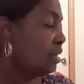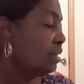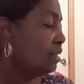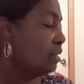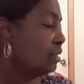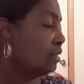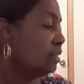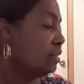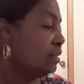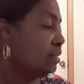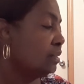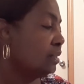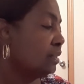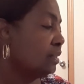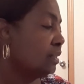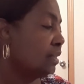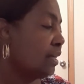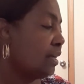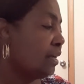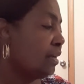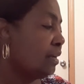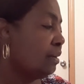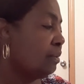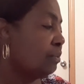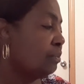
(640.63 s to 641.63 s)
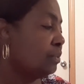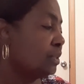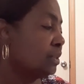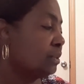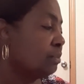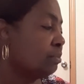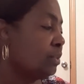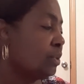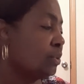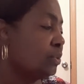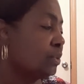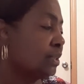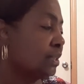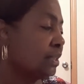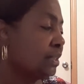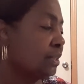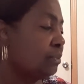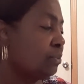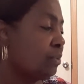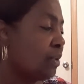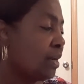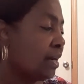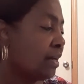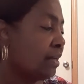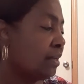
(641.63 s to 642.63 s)
Little Lamb was mostly
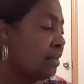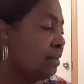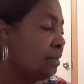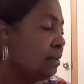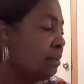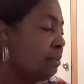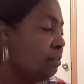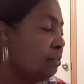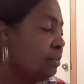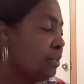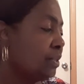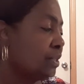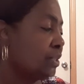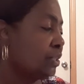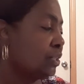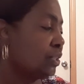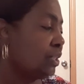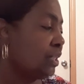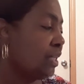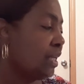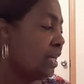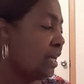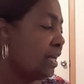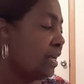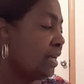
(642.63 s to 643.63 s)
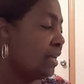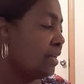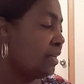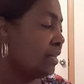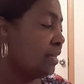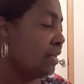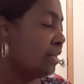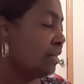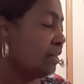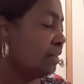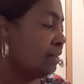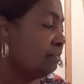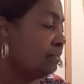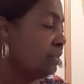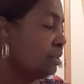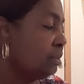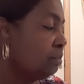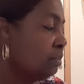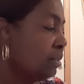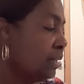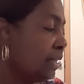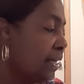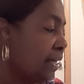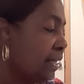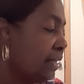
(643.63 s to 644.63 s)
white, but she had lovely
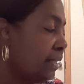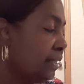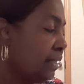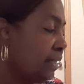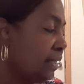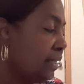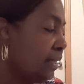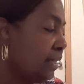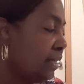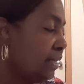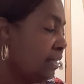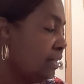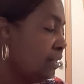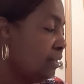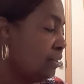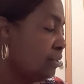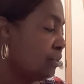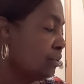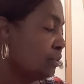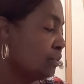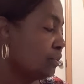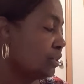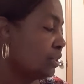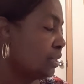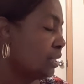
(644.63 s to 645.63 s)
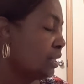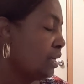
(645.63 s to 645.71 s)
black ears,